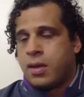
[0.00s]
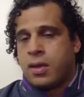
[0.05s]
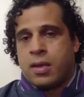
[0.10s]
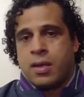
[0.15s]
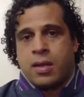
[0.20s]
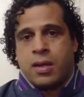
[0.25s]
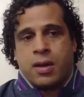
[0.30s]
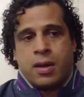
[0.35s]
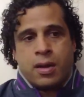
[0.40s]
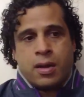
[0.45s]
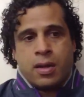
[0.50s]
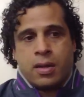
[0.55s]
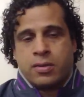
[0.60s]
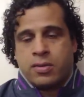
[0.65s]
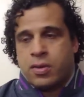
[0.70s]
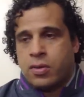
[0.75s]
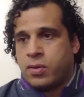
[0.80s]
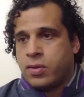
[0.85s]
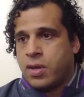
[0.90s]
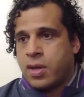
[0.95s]
and uh,
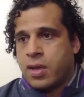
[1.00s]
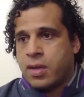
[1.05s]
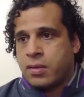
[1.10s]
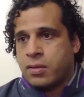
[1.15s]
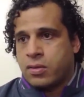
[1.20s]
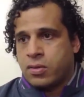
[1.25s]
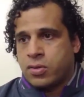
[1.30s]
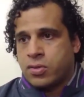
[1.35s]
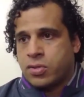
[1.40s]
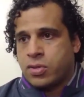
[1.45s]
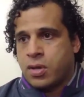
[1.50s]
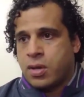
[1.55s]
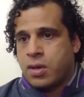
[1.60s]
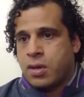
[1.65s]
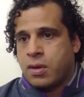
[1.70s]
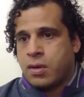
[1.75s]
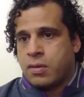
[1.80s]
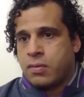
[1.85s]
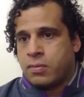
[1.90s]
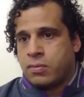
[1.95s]
till the end. just
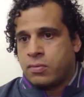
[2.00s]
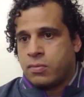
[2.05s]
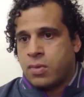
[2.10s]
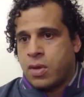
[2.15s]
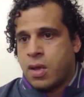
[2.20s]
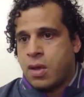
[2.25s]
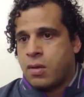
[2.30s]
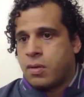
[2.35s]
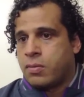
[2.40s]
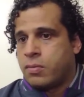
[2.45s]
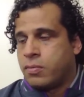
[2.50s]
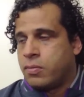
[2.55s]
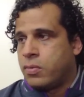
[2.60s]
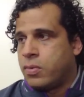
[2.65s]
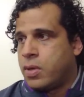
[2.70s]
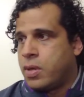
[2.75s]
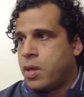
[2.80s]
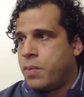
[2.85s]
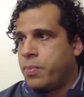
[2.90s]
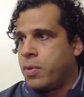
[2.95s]
ja, uh,
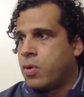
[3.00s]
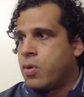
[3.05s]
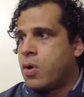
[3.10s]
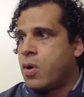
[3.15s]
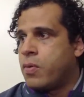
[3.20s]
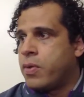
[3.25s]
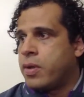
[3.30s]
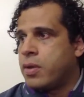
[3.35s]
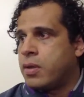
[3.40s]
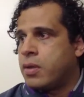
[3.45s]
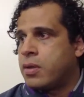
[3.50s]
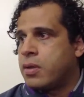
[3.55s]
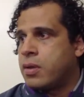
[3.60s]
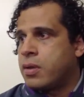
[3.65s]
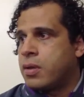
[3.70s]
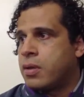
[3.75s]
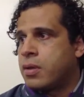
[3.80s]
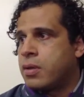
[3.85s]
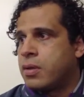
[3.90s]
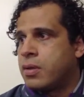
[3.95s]
keep on going and
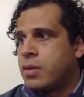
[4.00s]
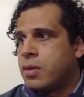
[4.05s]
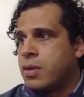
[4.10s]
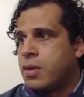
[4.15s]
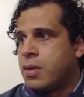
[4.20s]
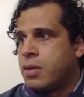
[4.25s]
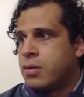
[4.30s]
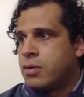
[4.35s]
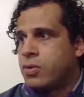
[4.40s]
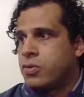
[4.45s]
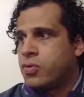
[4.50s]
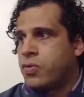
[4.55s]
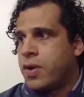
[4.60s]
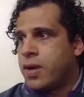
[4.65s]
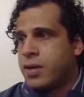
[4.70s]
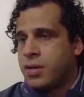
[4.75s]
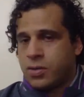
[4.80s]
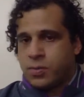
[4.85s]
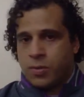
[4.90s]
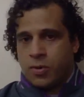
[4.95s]
uh, the
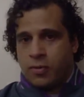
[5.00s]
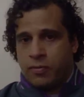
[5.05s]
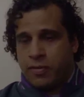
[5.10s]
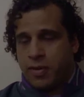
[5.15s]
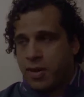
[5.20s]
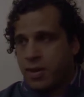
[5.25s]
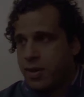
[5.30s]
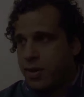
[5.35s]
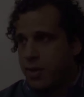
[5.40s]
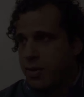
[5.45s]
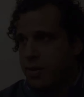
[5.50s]
train is moving.